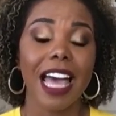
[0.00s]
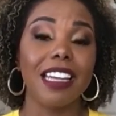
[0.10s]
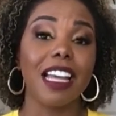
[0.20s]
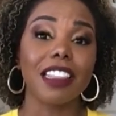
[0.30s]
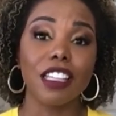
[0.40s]

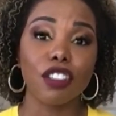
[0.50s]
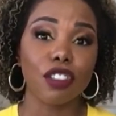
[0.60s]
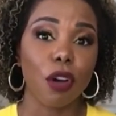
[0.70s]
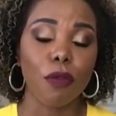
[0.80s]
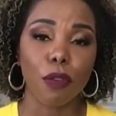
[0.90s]
had nothing to
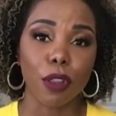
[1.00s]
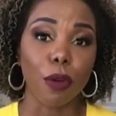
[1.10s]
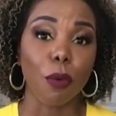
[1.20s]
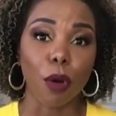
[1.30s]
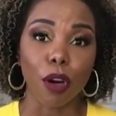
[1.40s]
show for
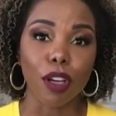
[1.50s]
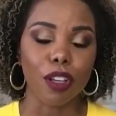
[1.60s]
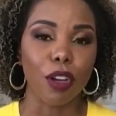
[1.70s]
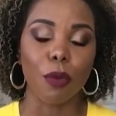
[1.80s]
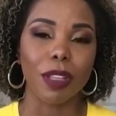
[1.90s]
their
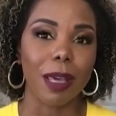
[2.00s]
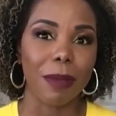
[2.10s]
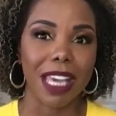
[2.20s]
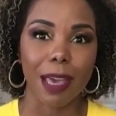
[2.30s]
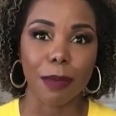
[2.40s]
work, you know, when
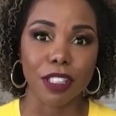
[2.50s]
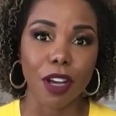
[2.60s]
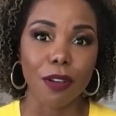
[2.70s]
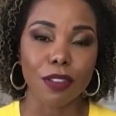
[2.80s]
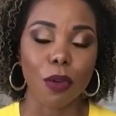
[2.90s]
they became
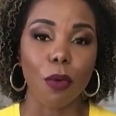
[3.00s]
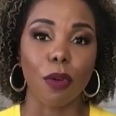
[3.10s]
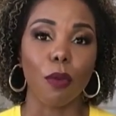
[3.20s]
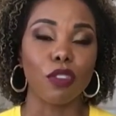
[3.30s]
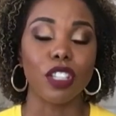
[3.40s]
adults,
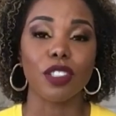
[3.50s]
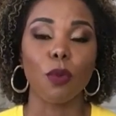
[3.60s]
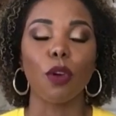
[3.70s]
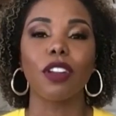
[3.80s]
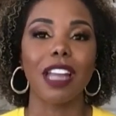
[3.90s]
or
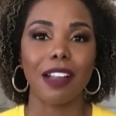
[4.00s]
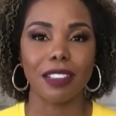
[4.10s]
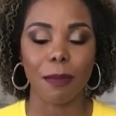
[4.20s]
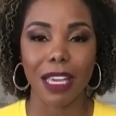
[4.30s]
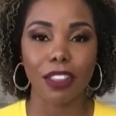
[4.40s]
just weren't
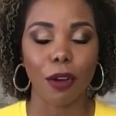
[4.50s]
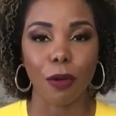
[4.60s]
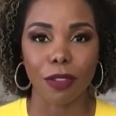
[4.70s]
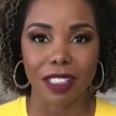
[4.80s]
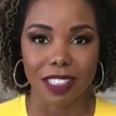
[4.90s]
allowed to make
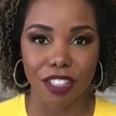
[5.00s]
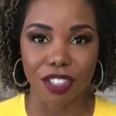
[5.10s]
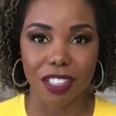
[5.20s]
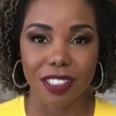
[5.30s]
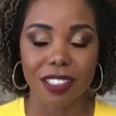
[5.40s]
their own
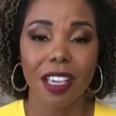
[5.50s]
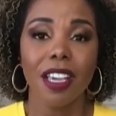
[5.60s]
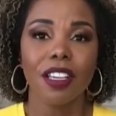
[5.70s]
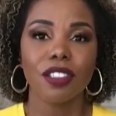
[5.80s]
decisions.